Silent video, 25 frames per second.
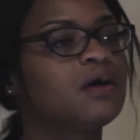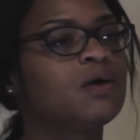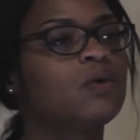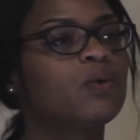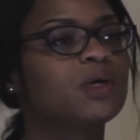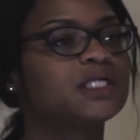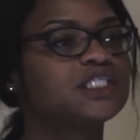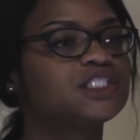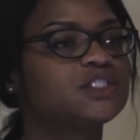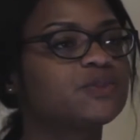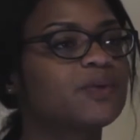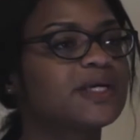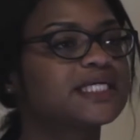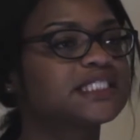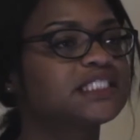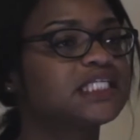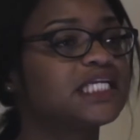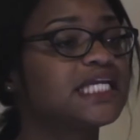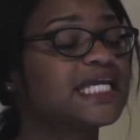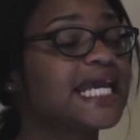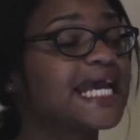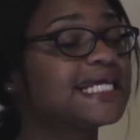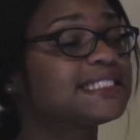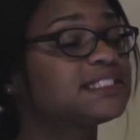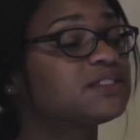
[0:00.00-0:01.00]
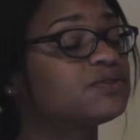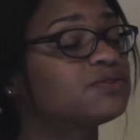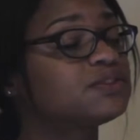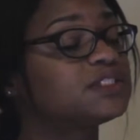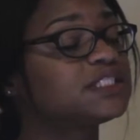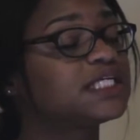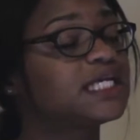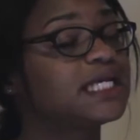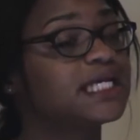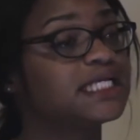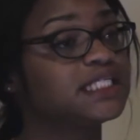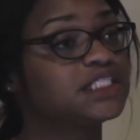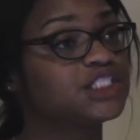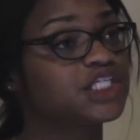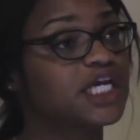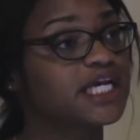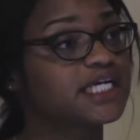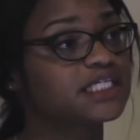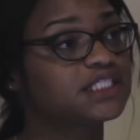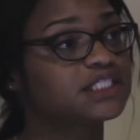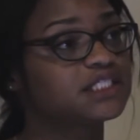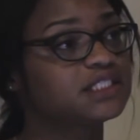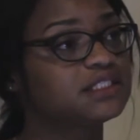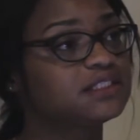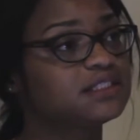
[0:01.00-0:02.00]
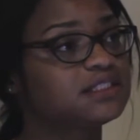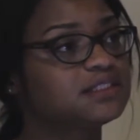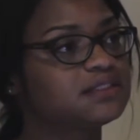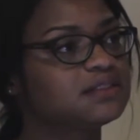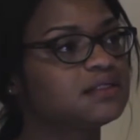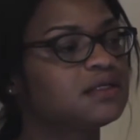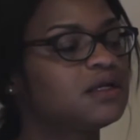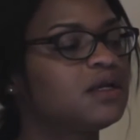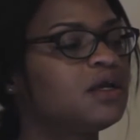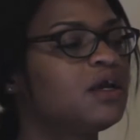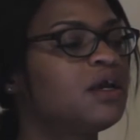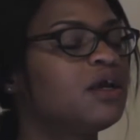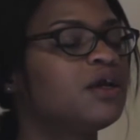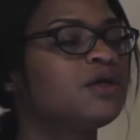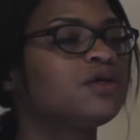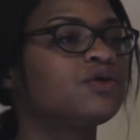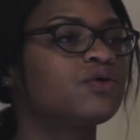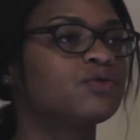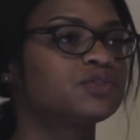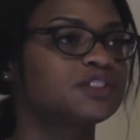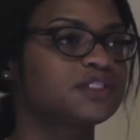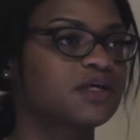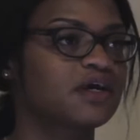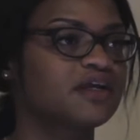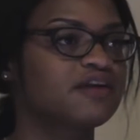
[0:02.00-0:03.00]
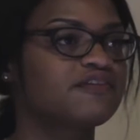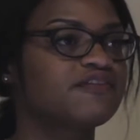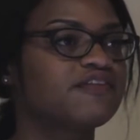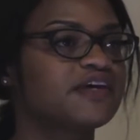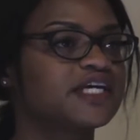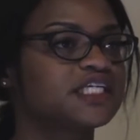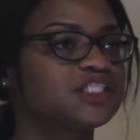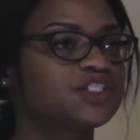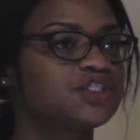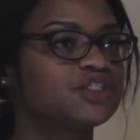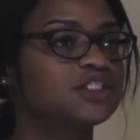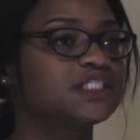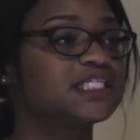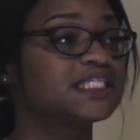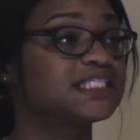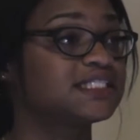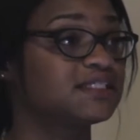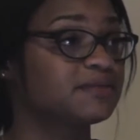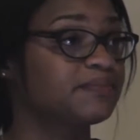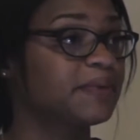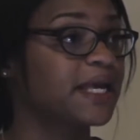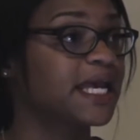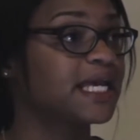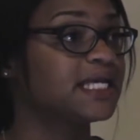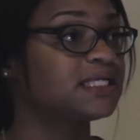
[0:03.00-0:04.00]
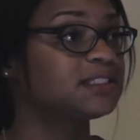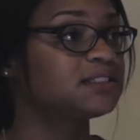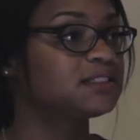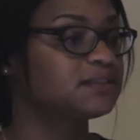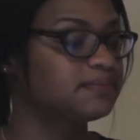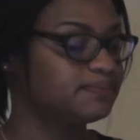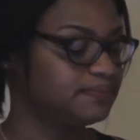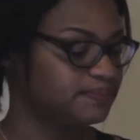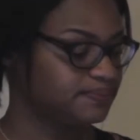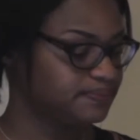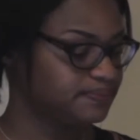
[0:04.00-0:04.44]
Once you actually get onto injections, your side effects should dissipate.